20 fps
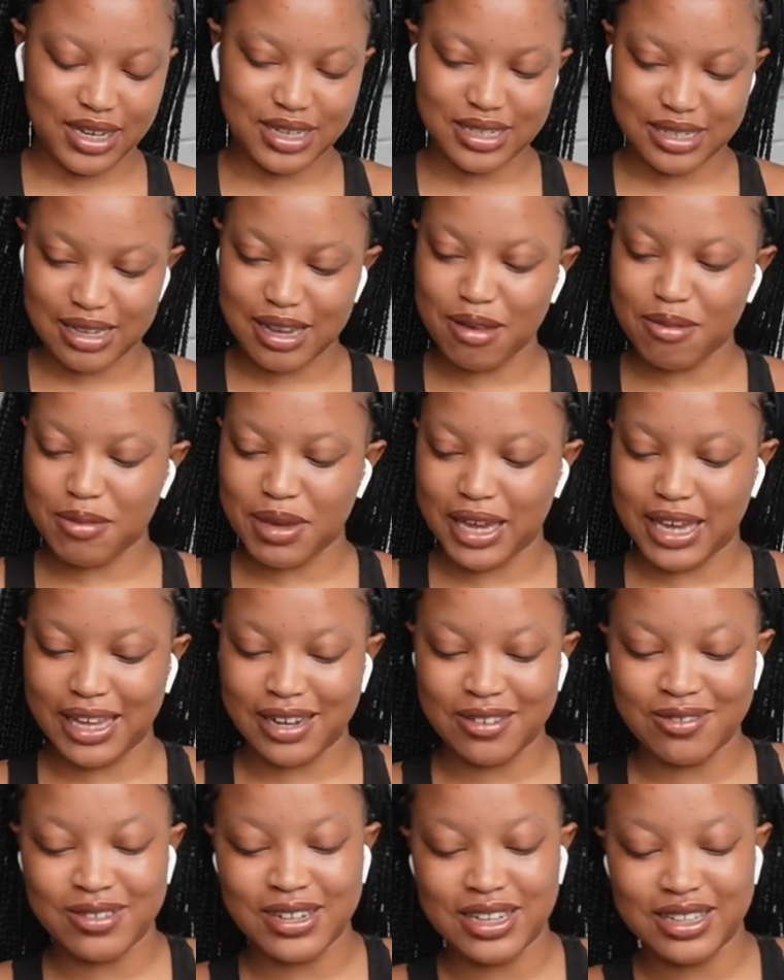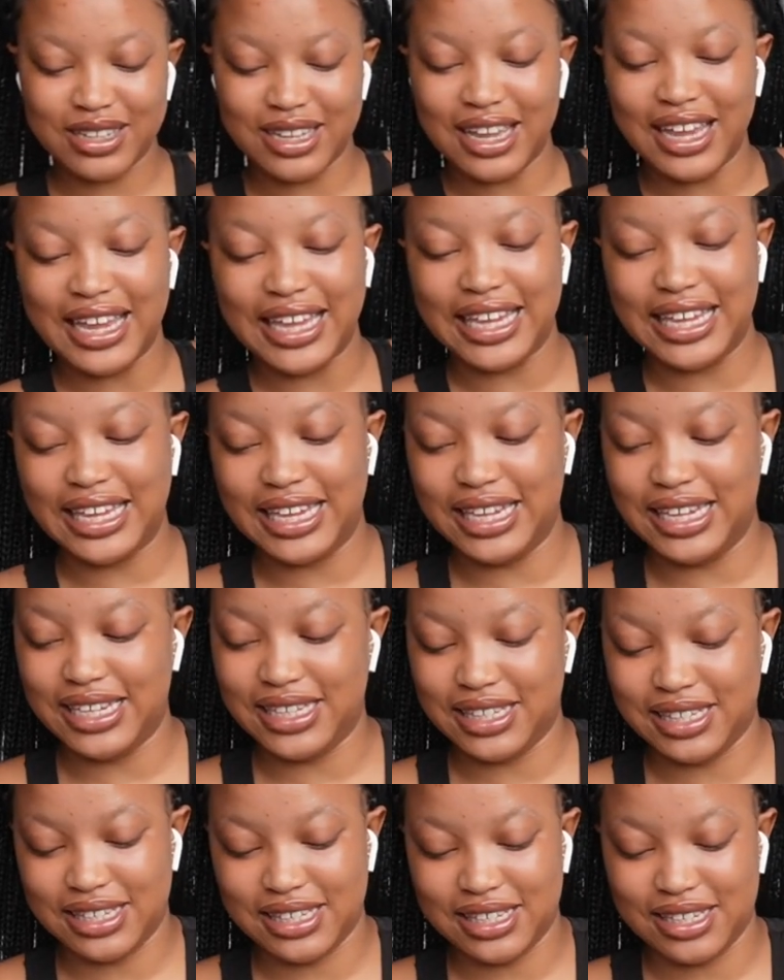is coming in with heat,
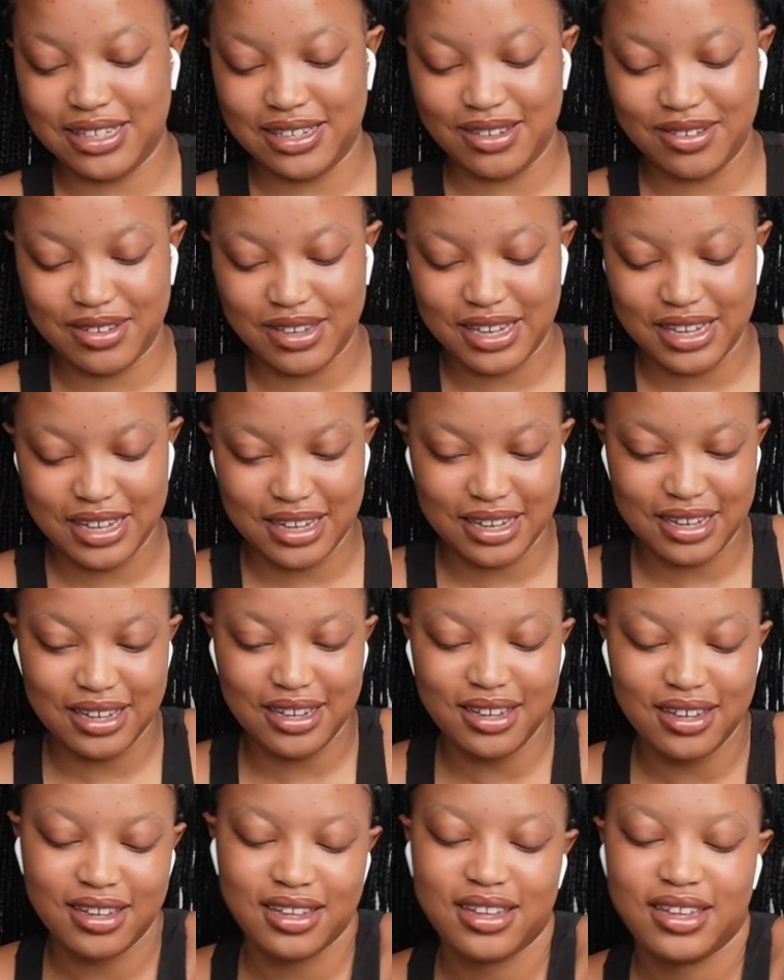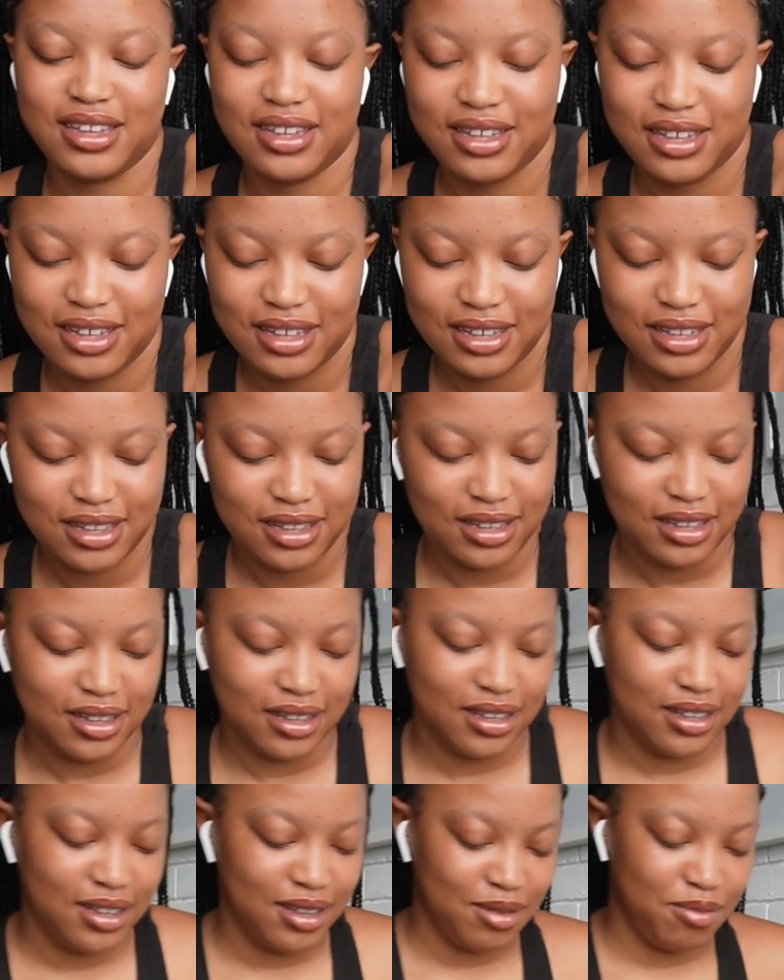okay?
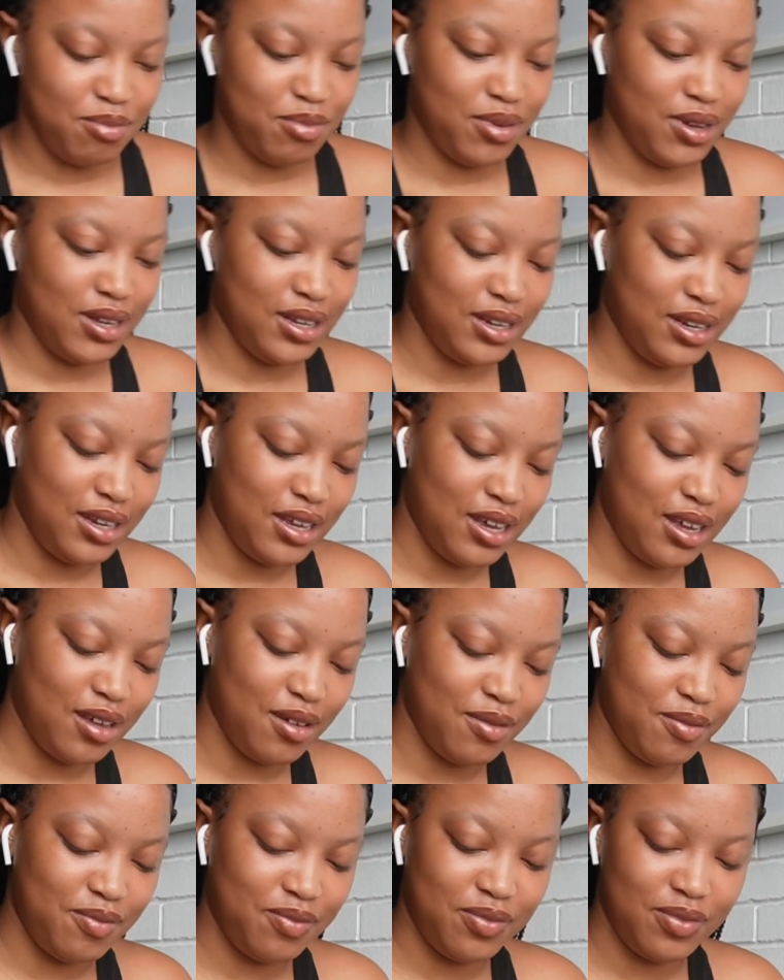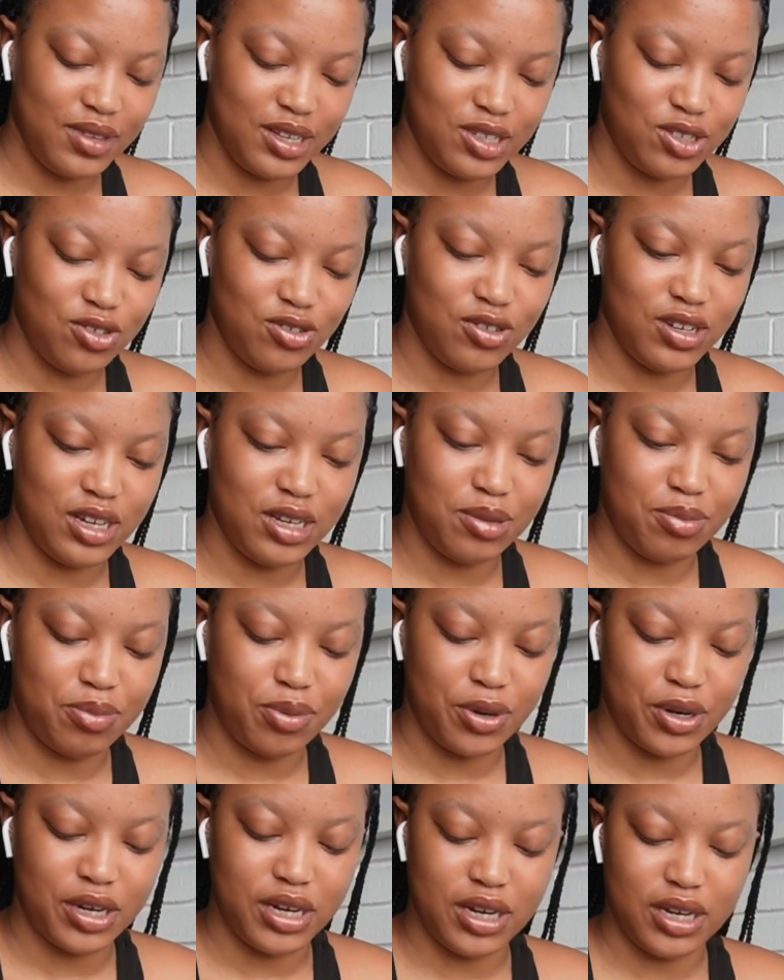But yeah, that's really
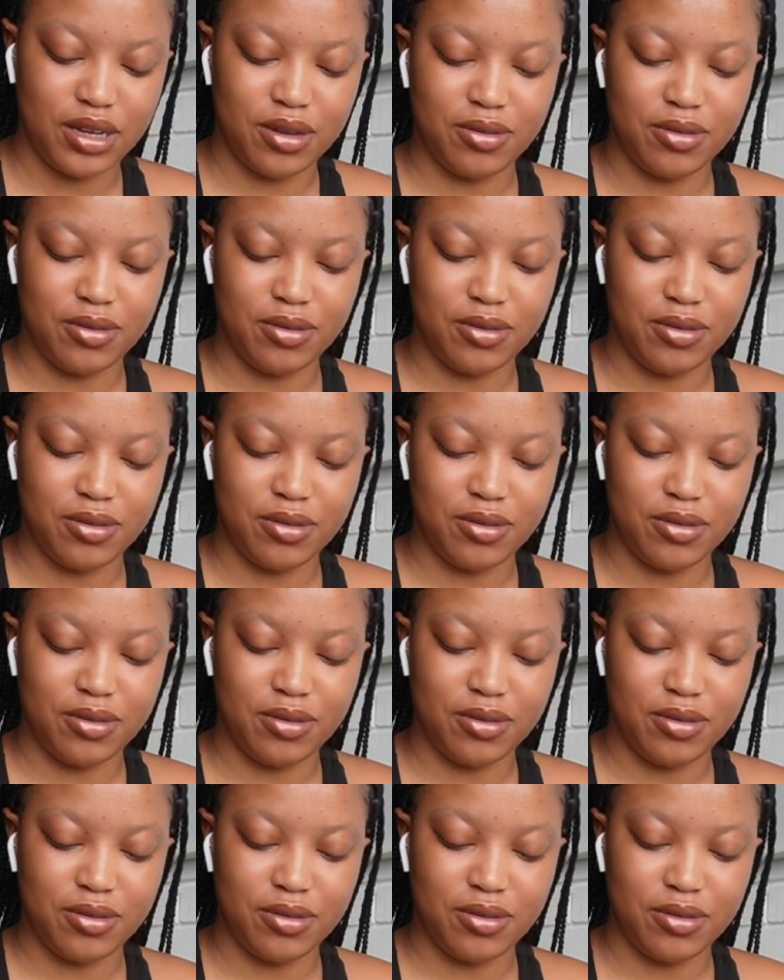pretty.